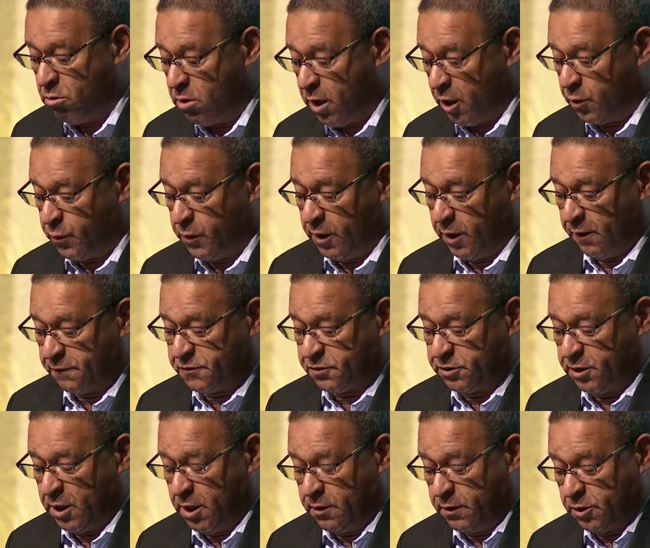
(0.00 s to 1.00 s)
and we have
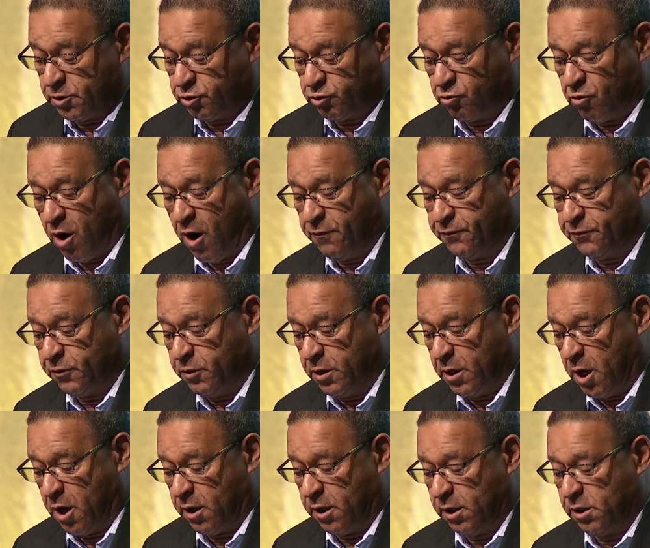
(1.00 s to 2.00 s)
seen this too often in
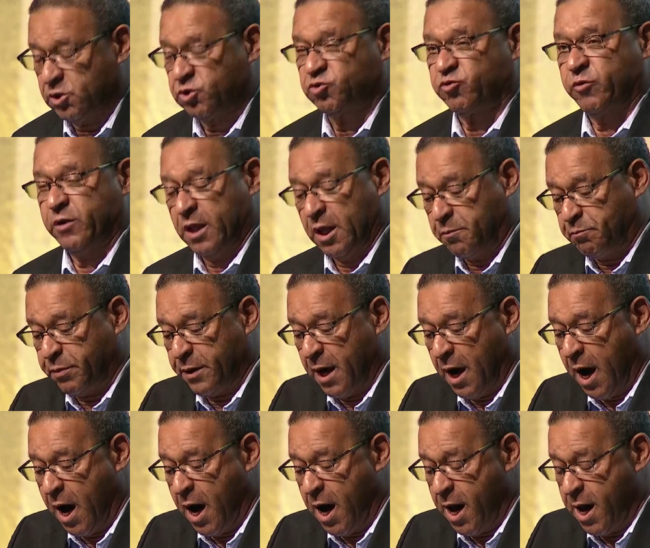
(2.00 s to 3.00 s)
our history, that
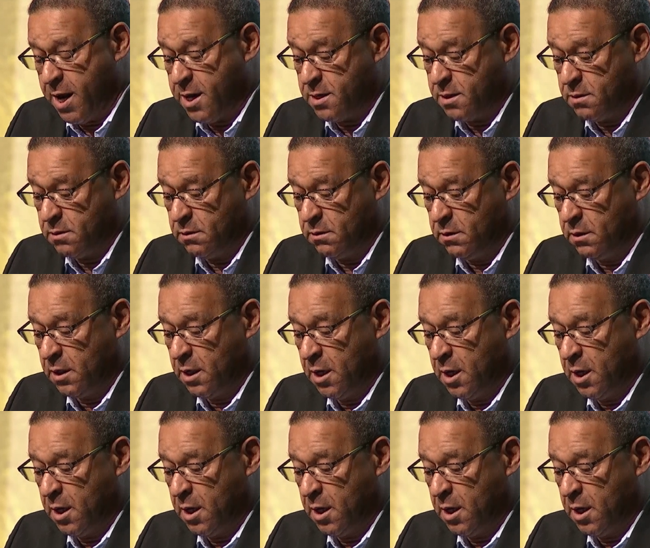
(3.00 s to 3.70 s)
behind